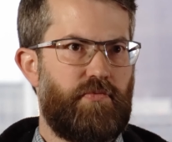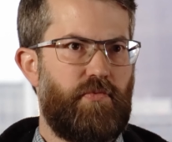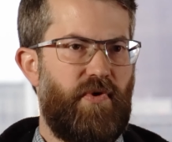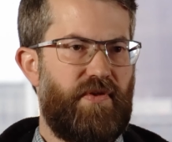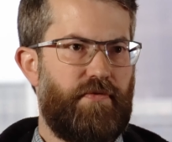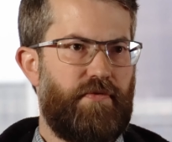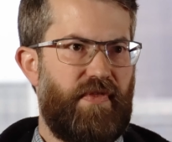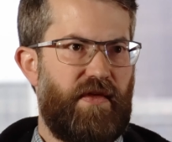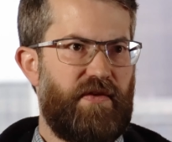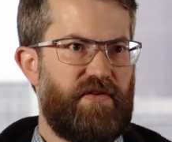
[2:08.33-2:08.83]

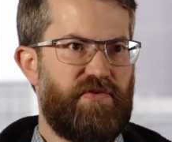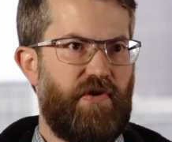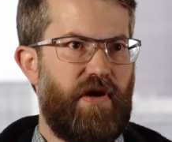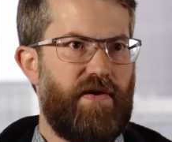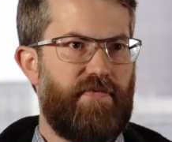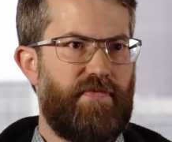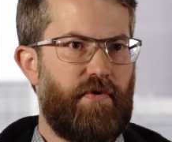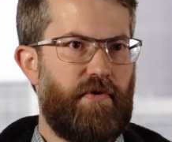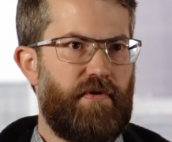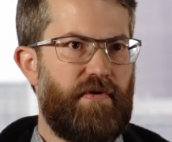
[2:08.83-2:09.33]
whether that
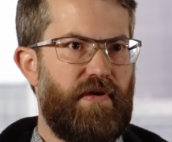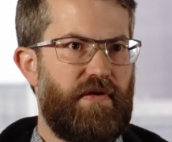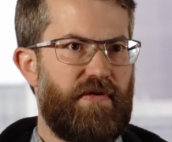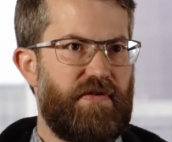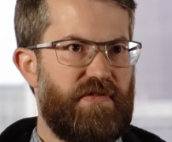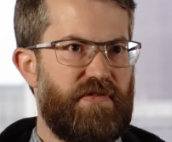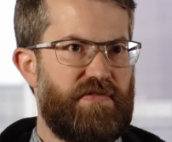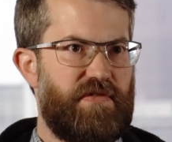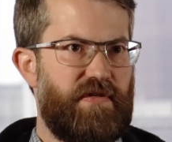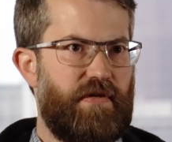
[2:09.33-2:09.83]
driver
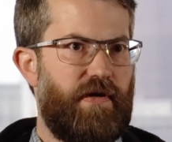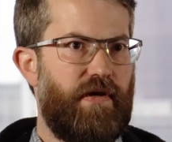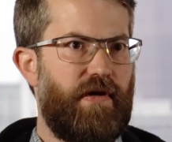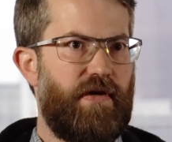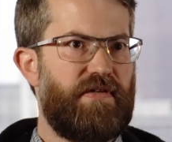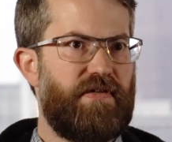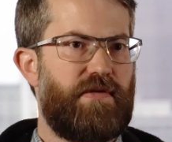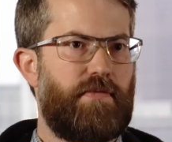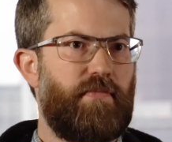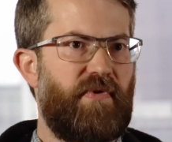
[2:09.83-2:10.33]
is
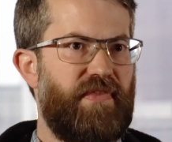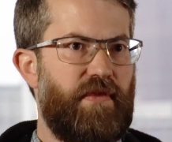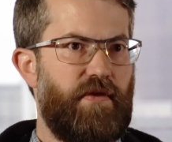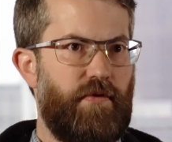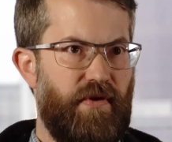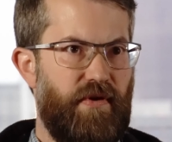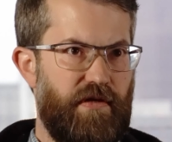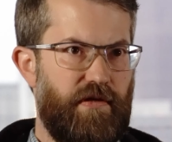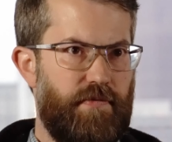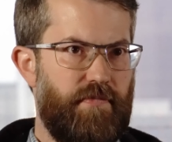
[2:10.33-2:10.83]
someone
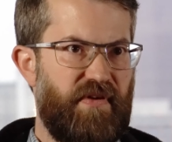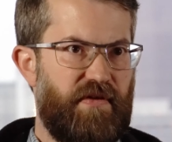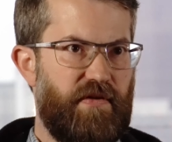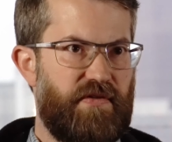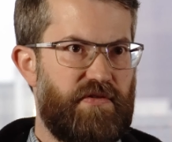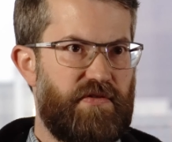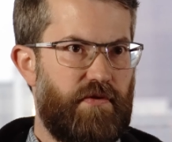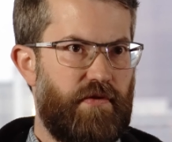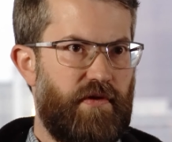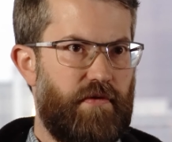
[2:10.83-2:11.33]
that you need to be
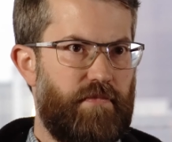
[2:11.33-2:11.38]
concerned